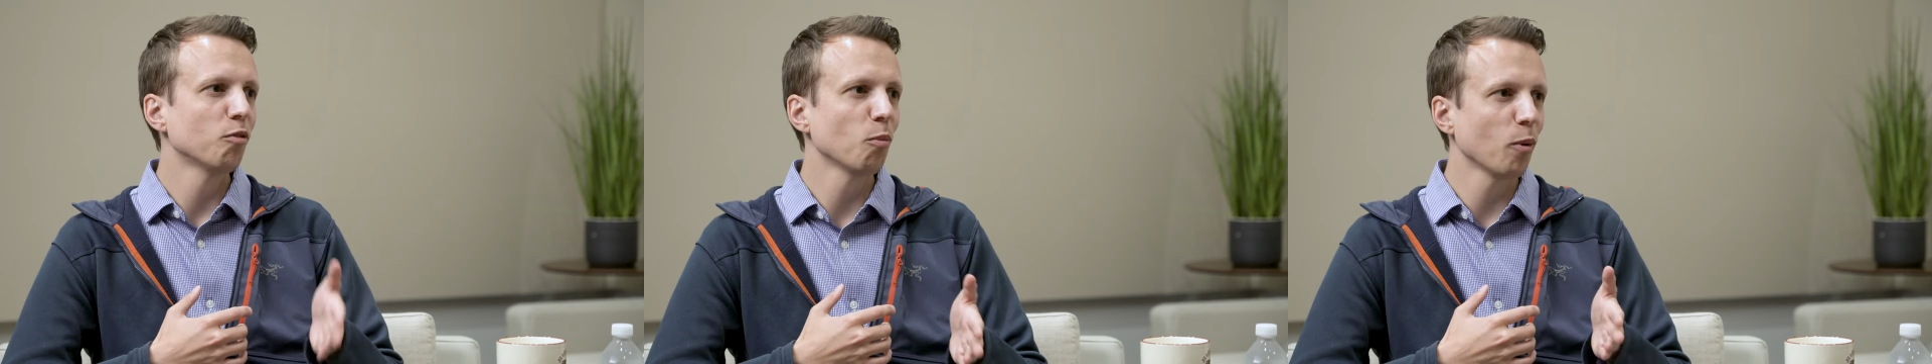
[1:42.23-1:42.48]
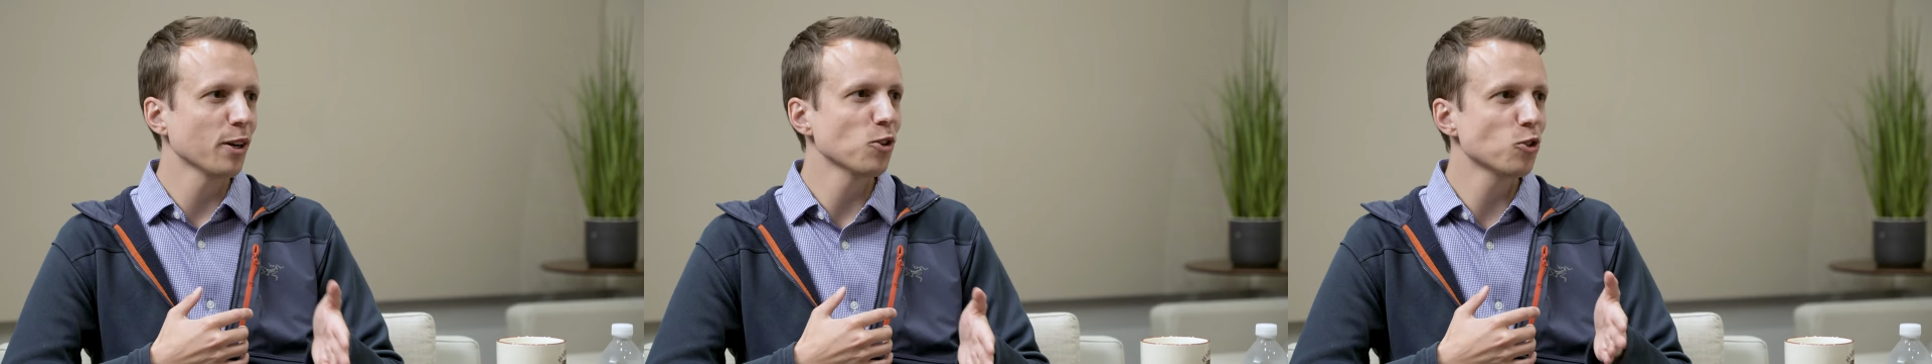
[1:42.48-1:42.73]
from
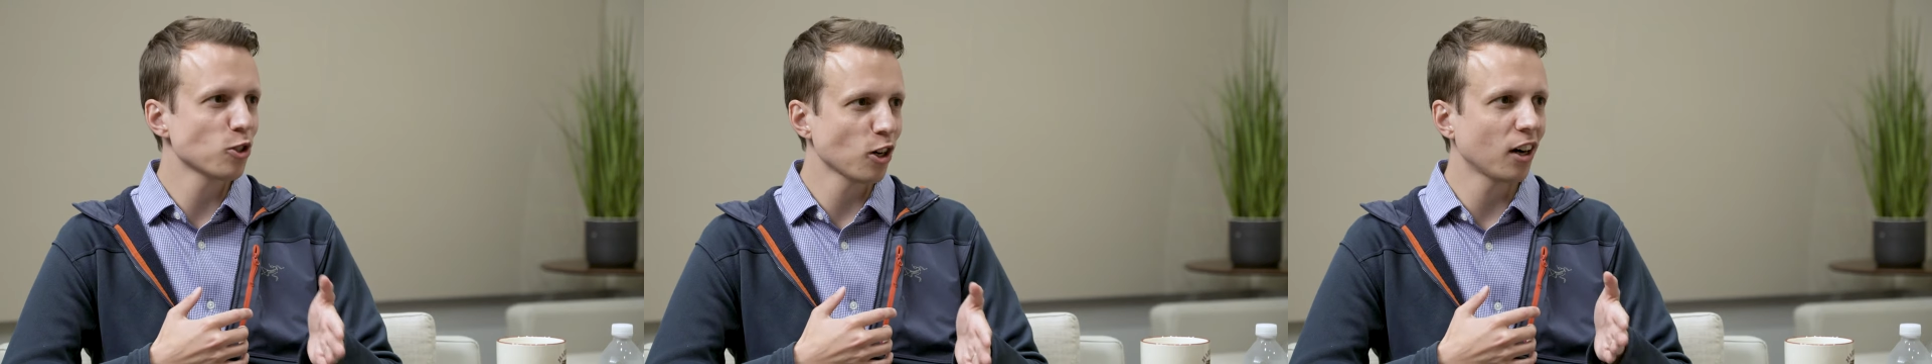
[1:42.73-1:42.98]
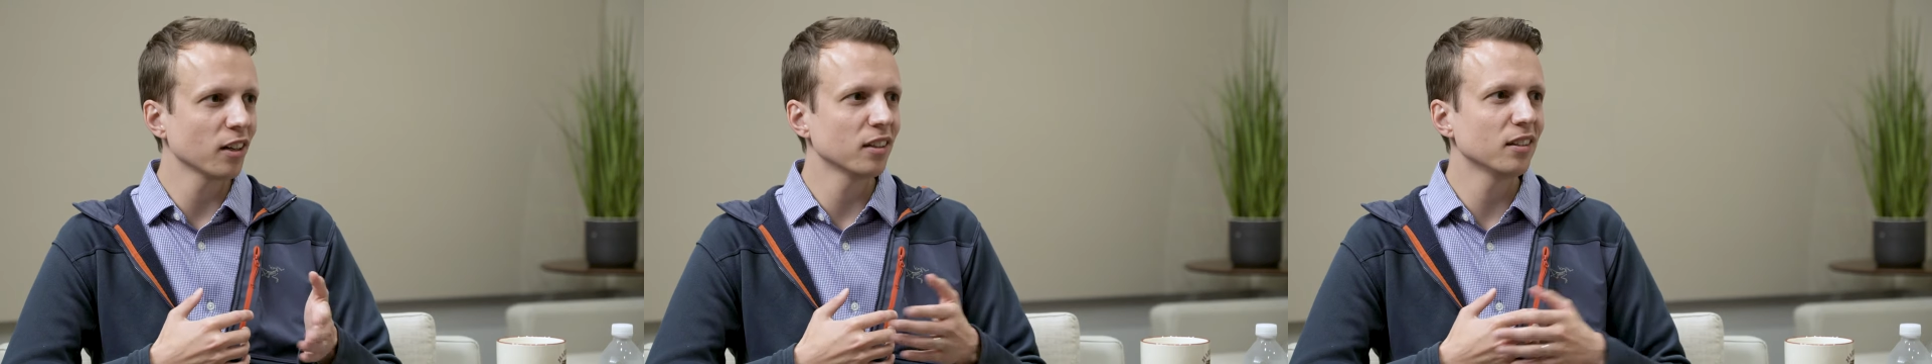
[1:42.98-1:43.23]
when you
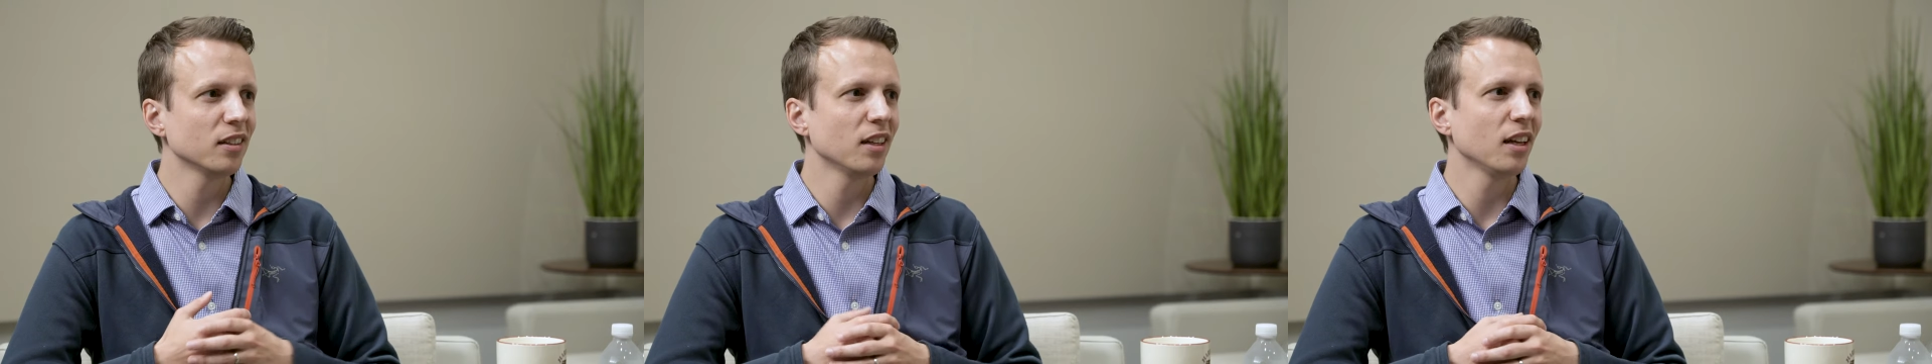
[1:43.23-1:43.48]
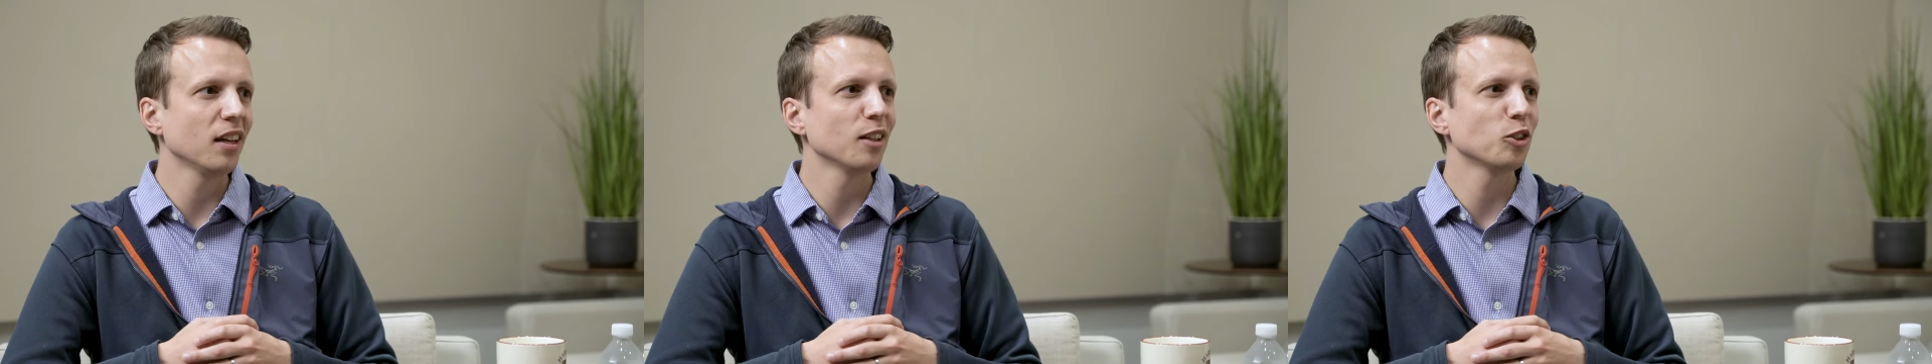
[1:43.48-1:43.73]
start uh,
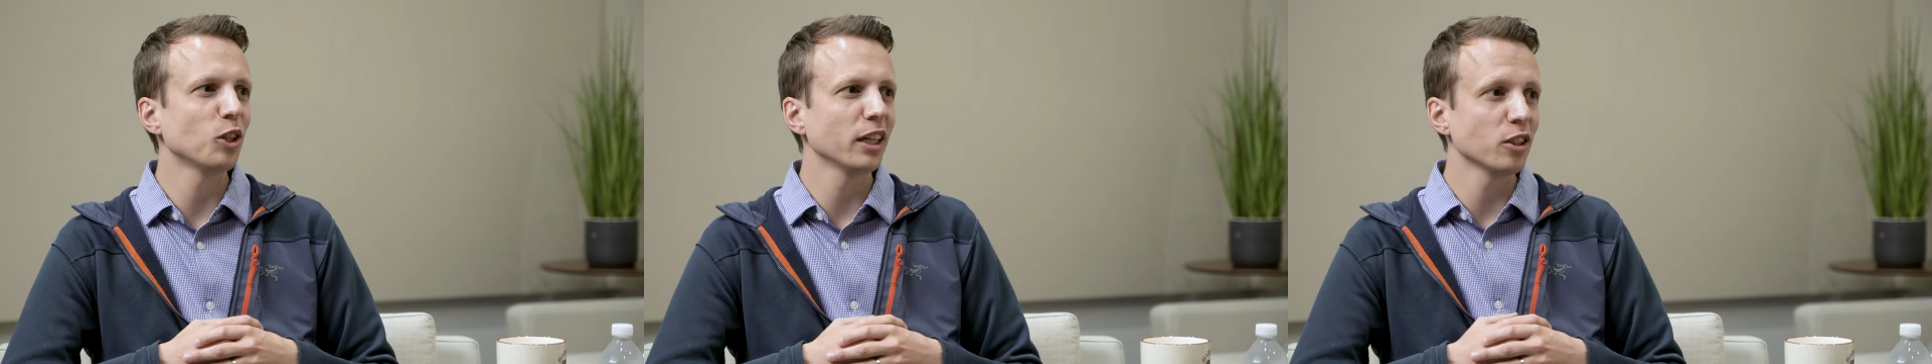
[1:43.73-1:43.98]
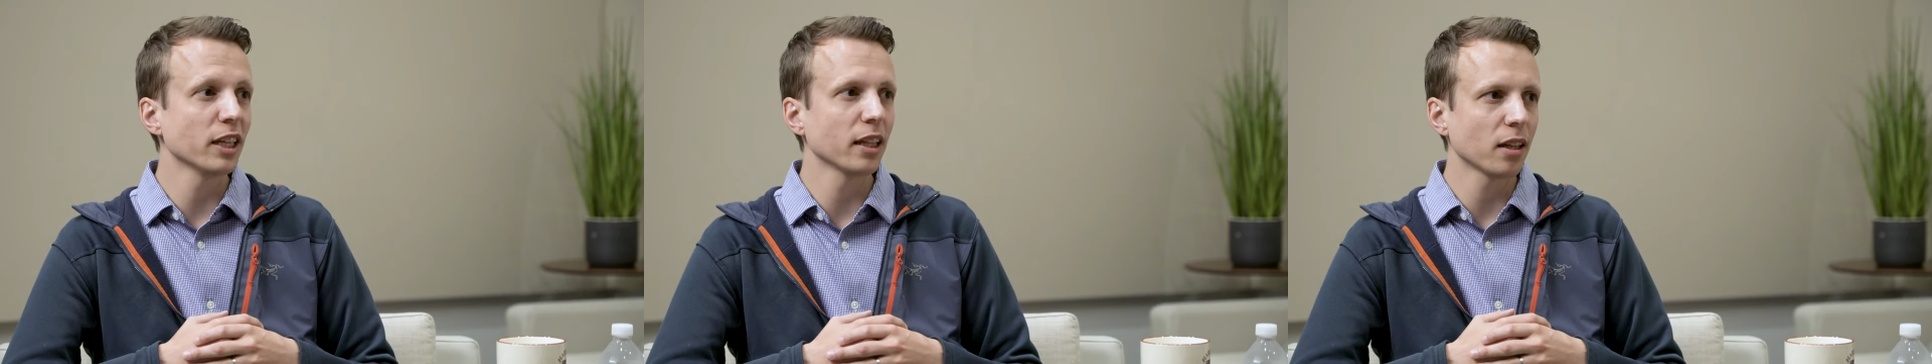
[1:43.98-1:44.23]
uh, trying
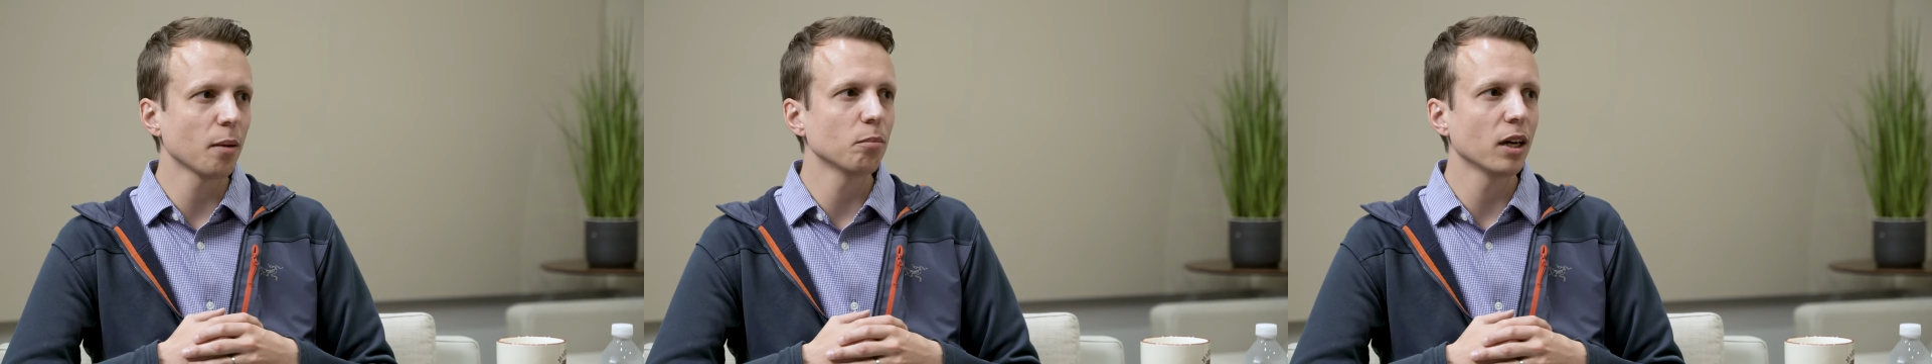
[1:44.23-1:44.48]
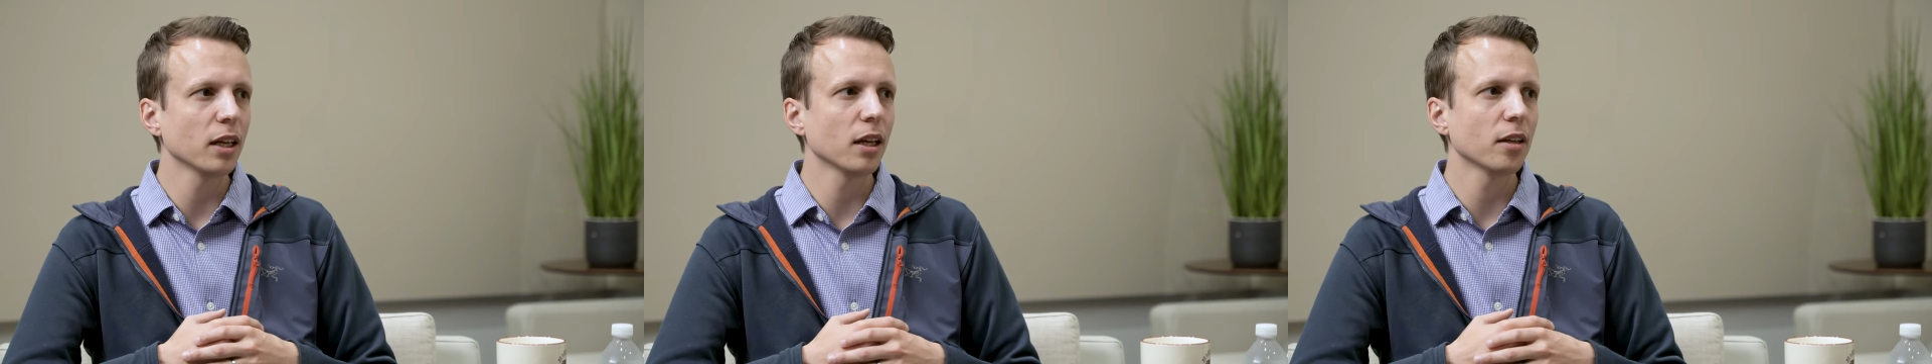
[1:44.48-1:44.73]
to get them right,